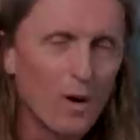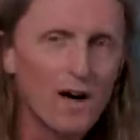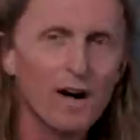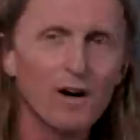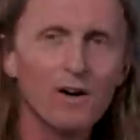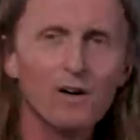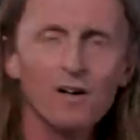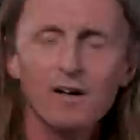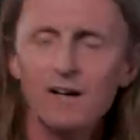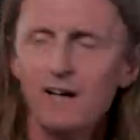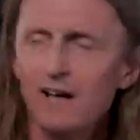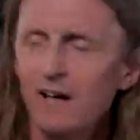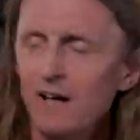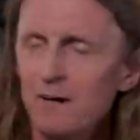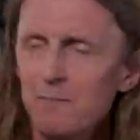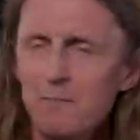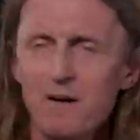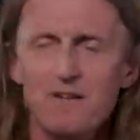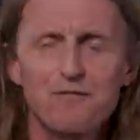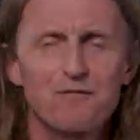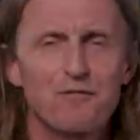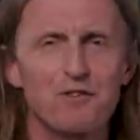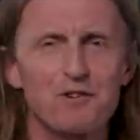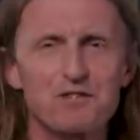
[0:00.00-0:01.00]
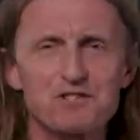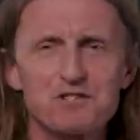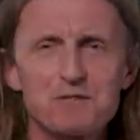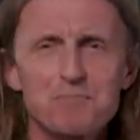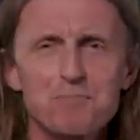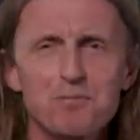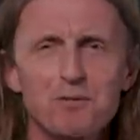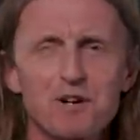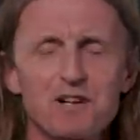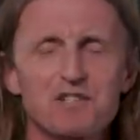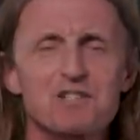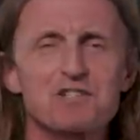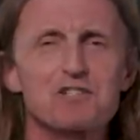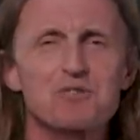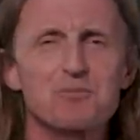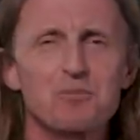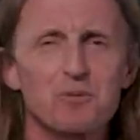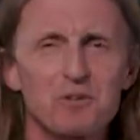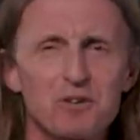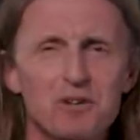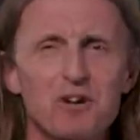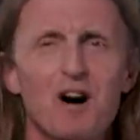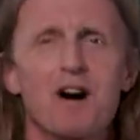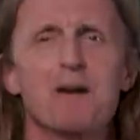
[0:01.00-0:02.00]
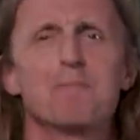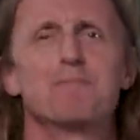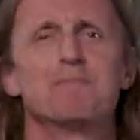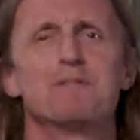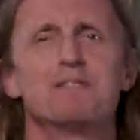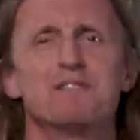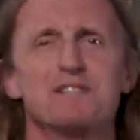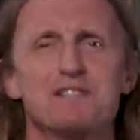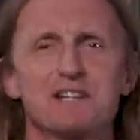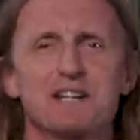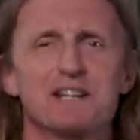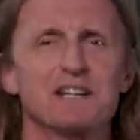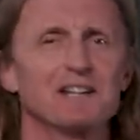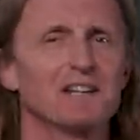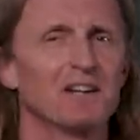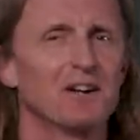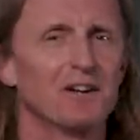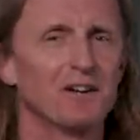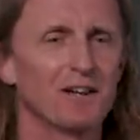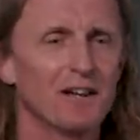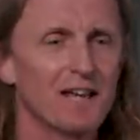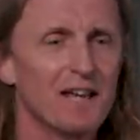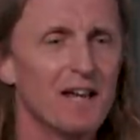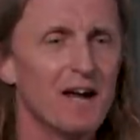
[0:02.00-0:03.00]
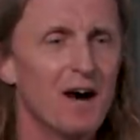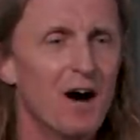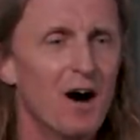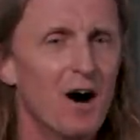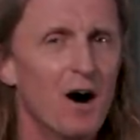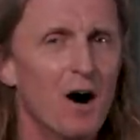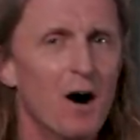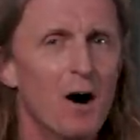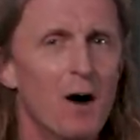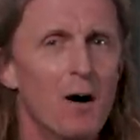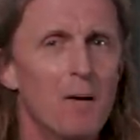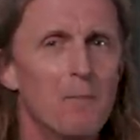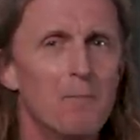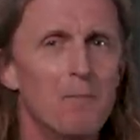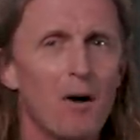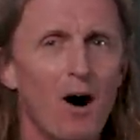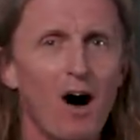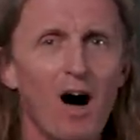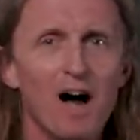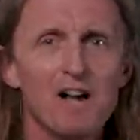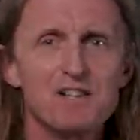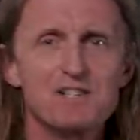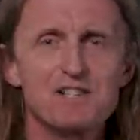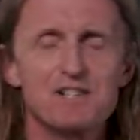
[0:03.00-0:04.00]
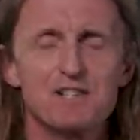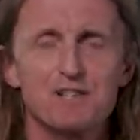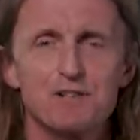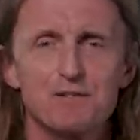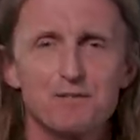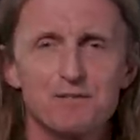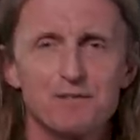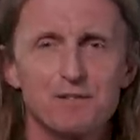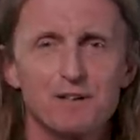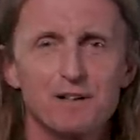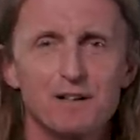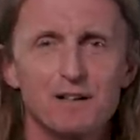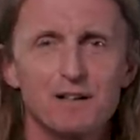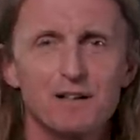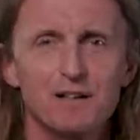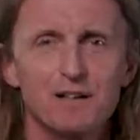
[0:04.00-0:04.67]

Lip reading: Well, my first impressions were not particularly positive,